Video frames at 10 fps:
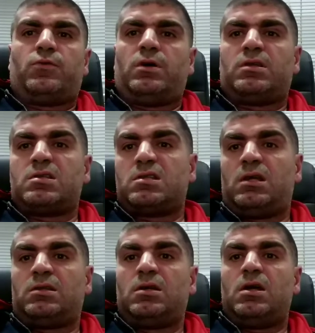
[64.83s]
for
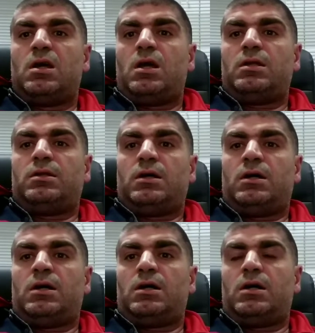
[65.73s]
understand
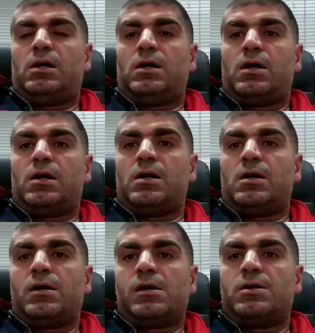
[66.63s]
the
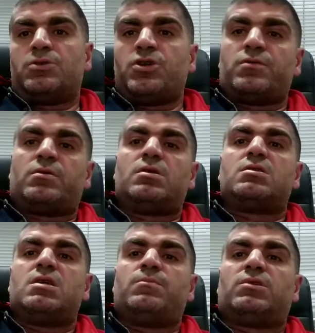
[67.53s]
general
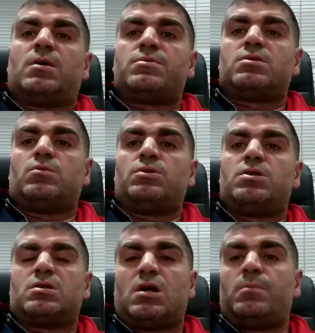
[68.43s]
symptoms which
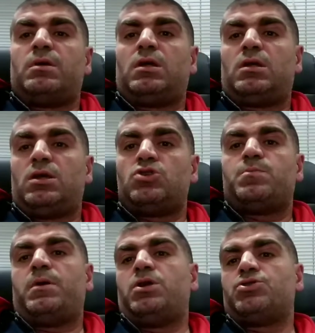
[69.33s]
is coming in
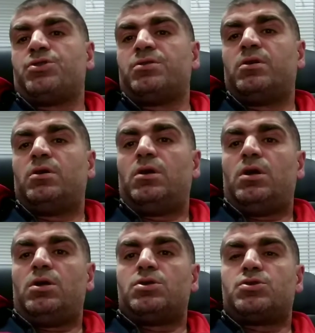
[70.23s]
each patient.
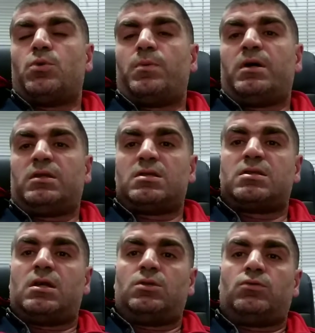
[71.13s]
So we
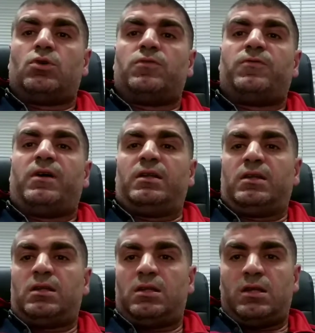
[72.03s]
do not find
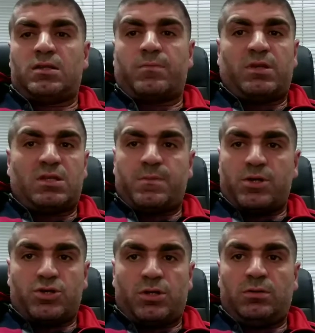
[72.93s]
something
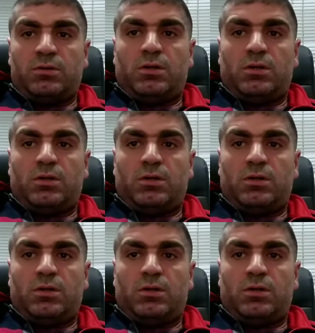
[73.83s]
special